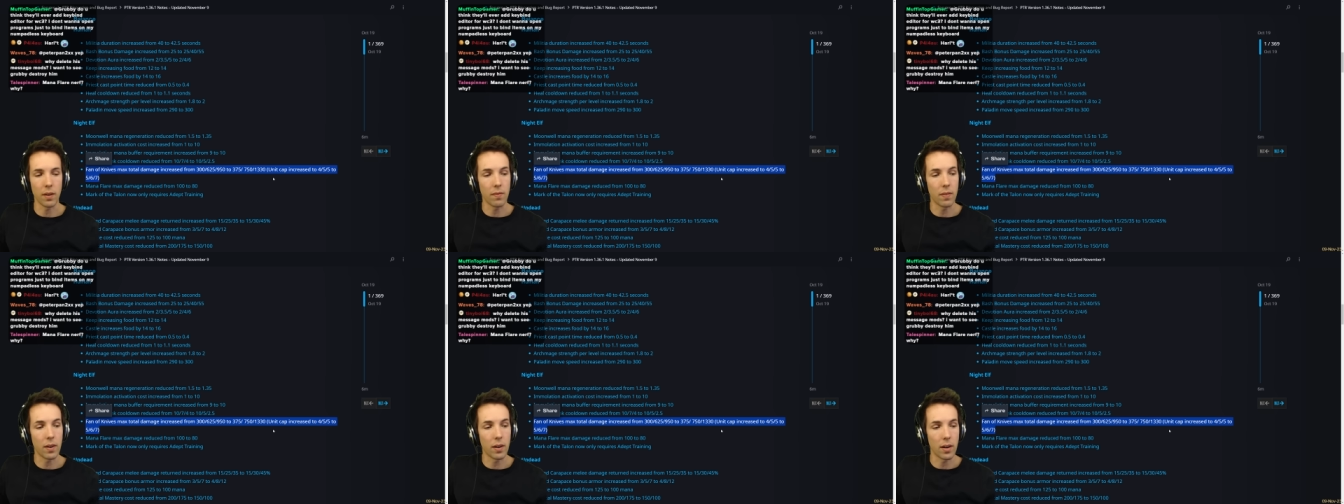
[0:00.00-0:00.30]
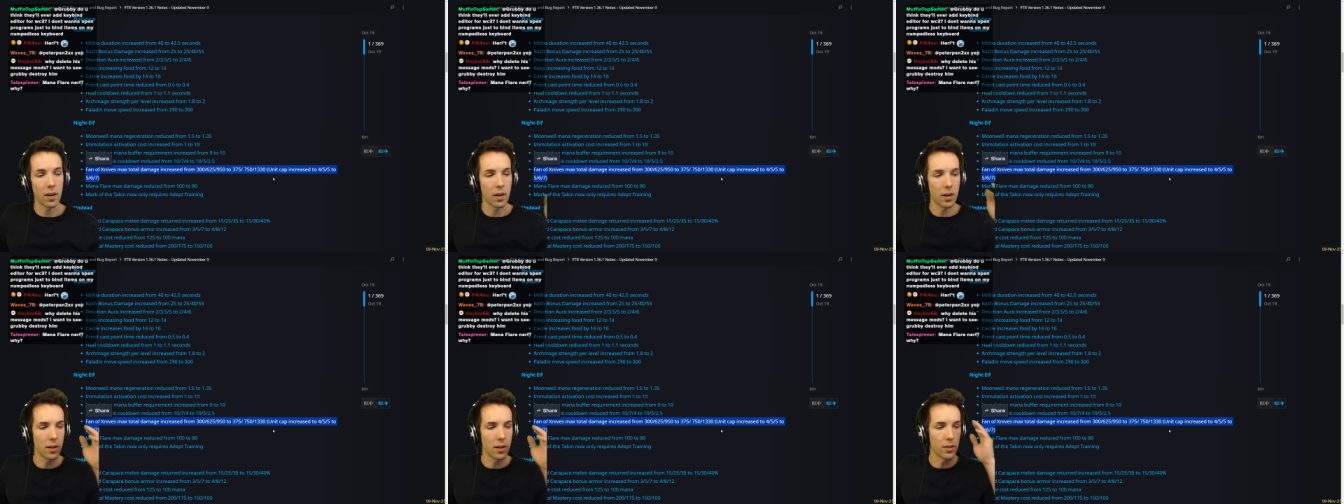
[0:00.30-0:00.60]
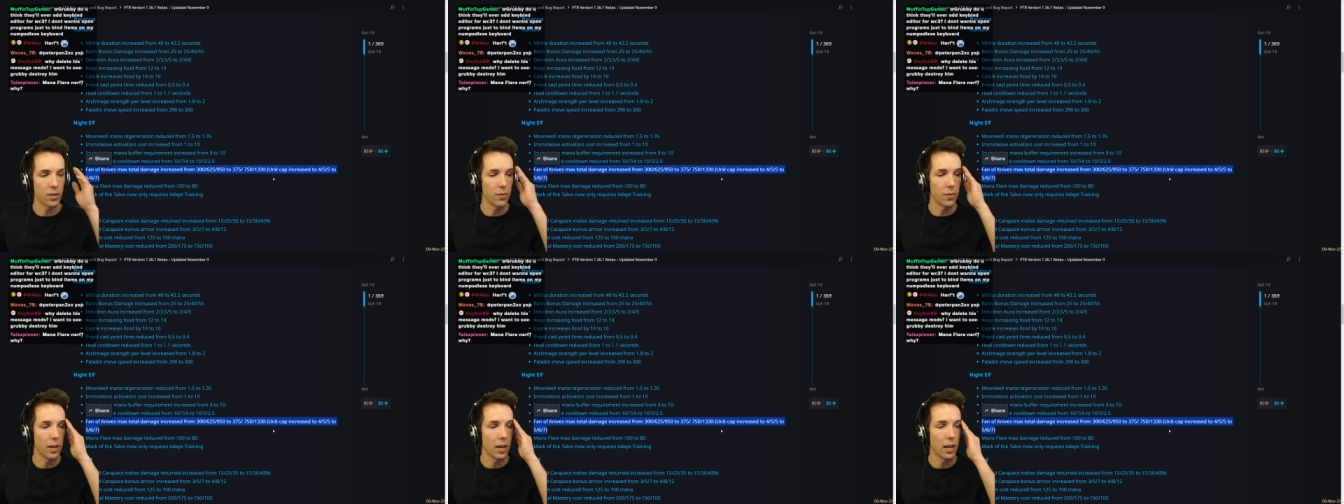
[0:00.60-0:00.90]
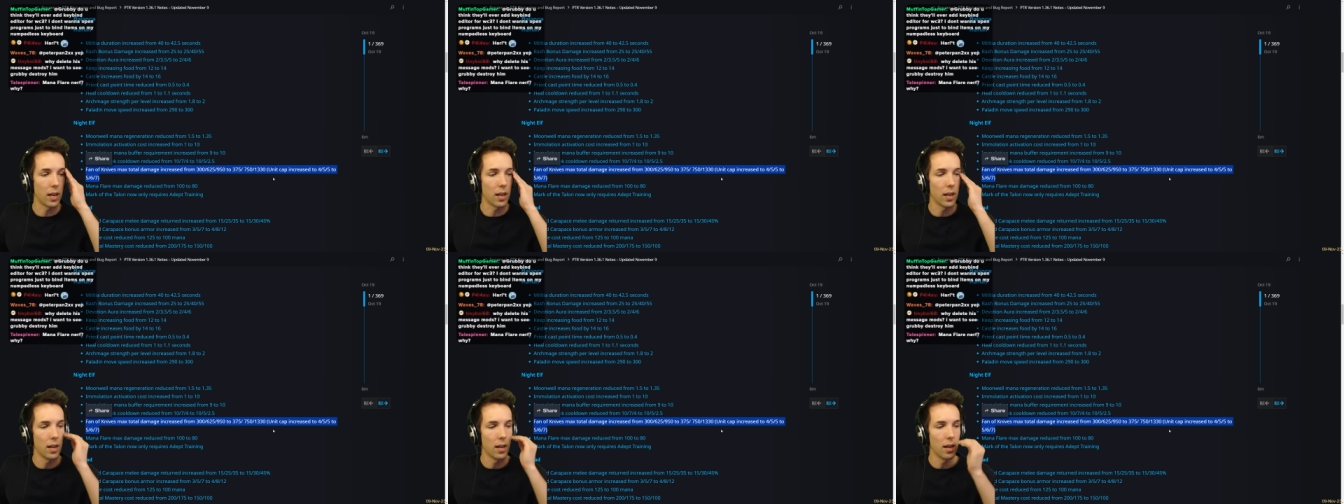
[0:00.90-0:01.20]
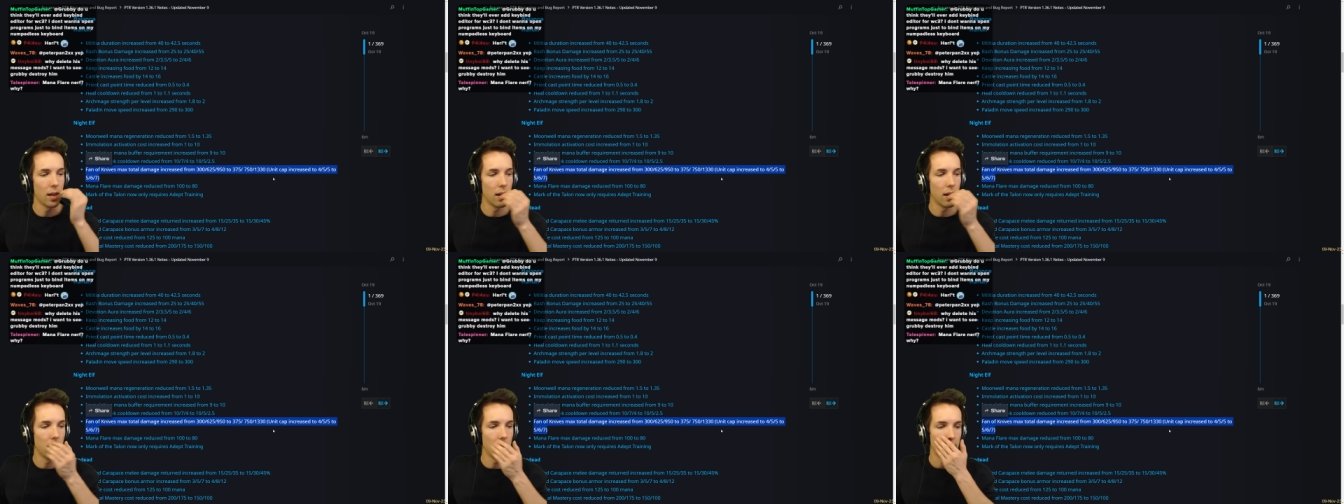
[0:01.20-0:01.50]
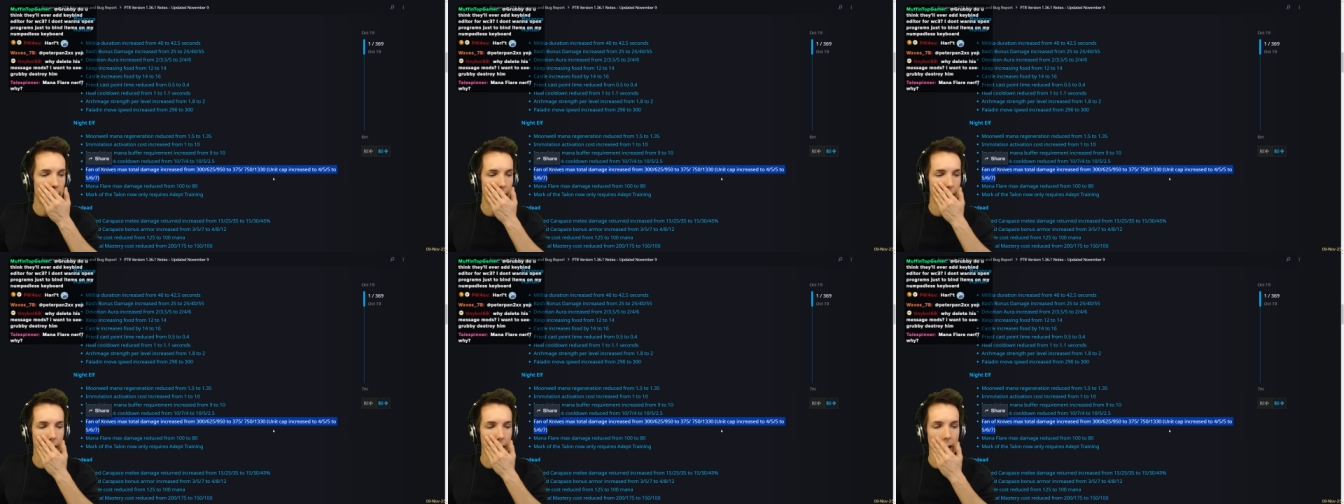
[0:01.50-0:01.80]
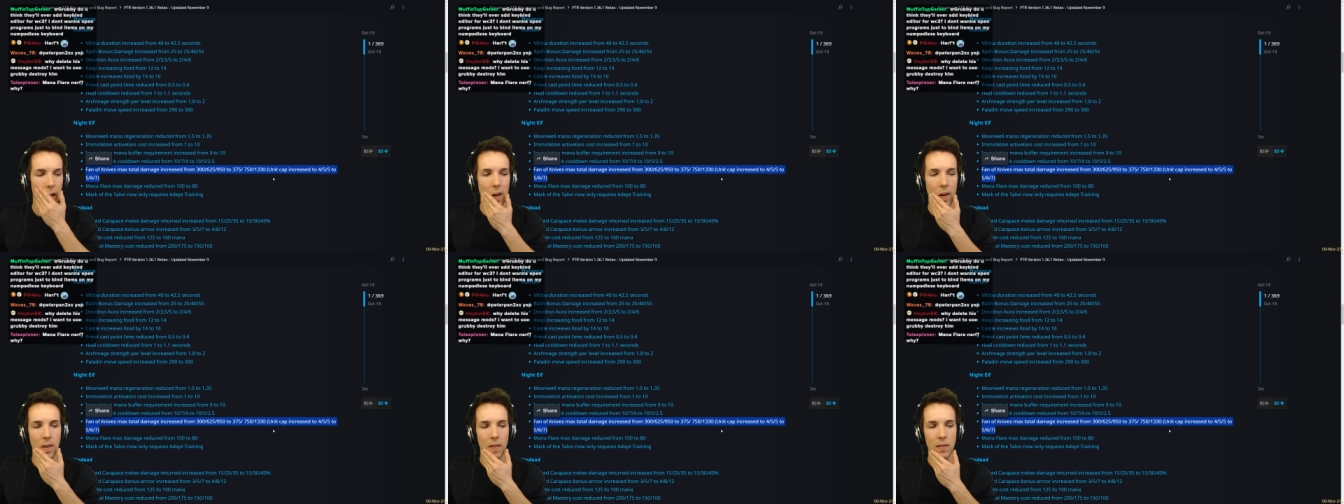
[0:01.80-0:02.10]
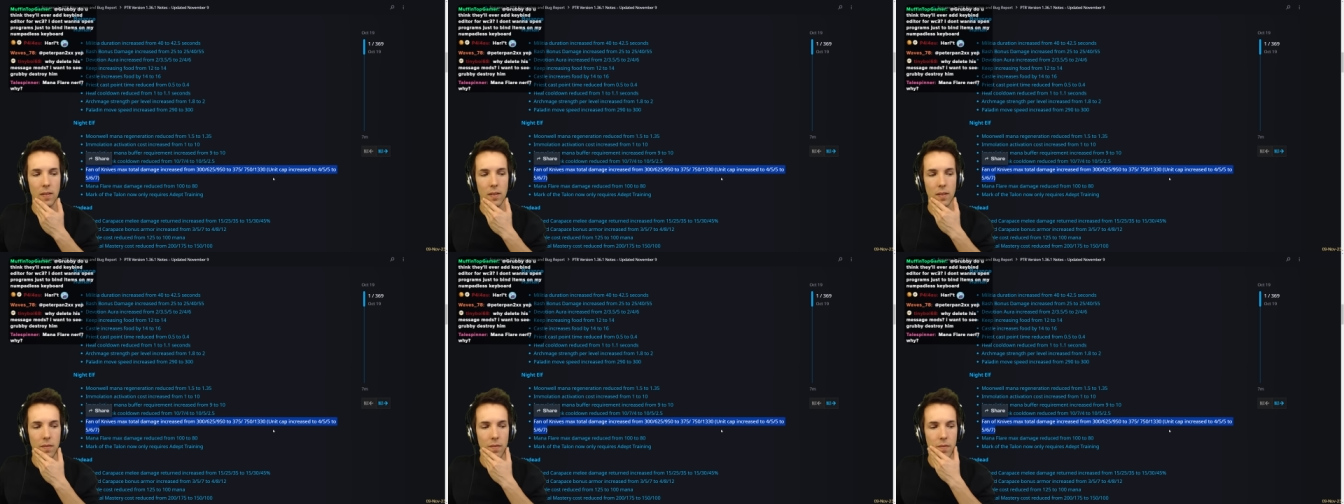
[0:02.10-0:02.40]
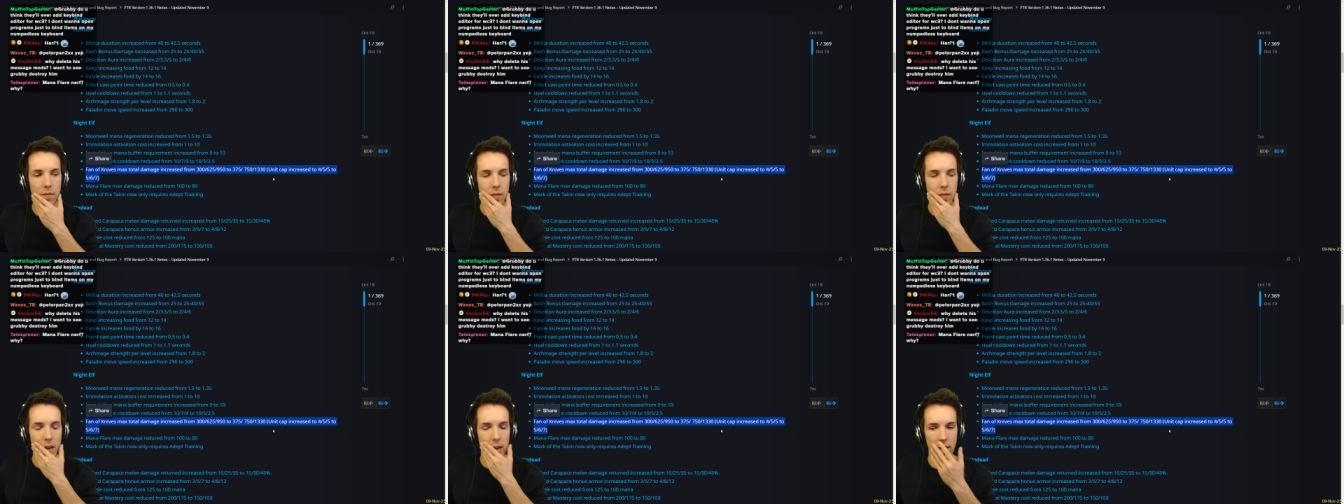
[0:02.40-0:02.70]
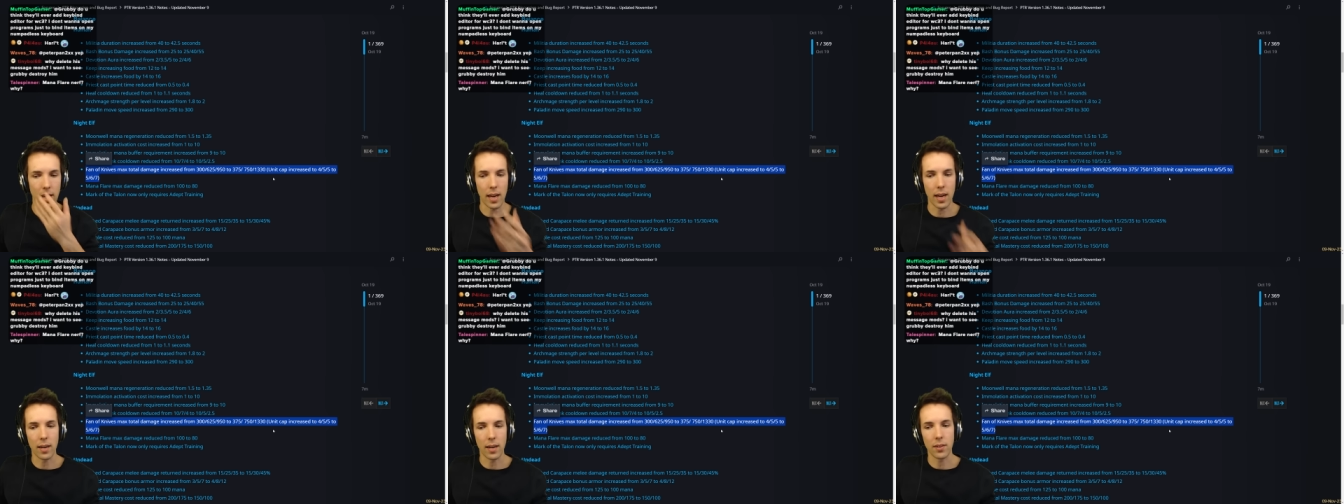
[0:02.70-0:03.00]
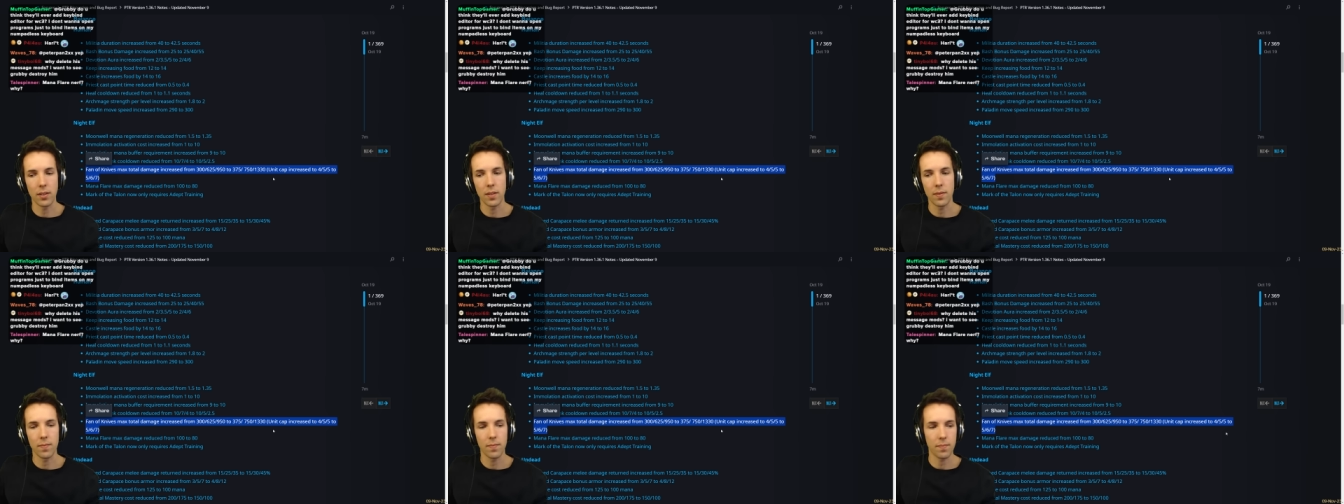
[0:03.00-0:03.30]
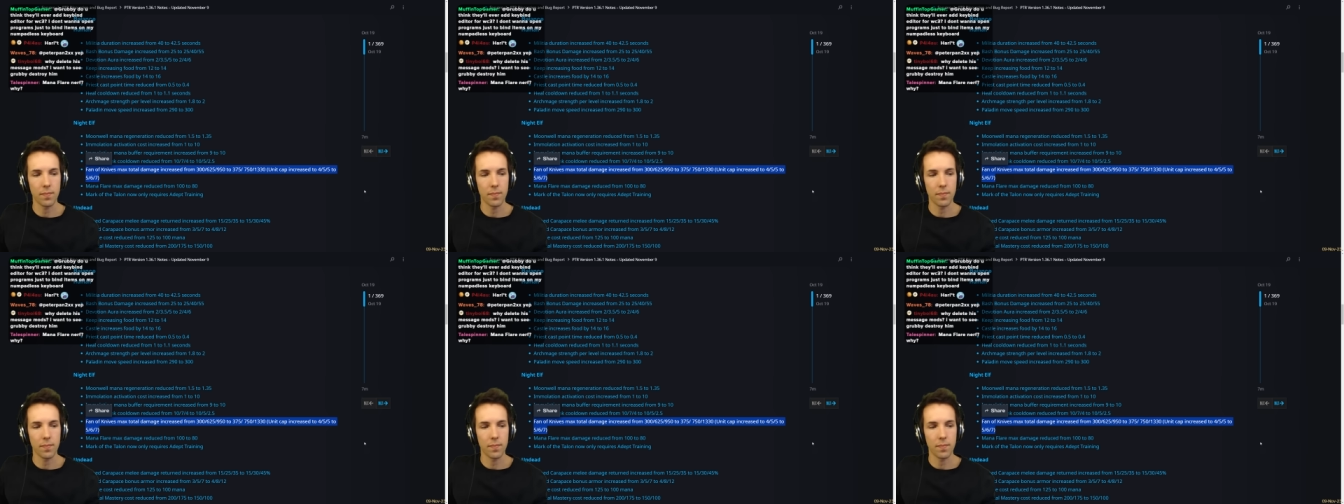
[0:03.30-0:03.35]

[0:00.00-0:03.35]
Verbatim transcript: I found it hard to really uh, find out.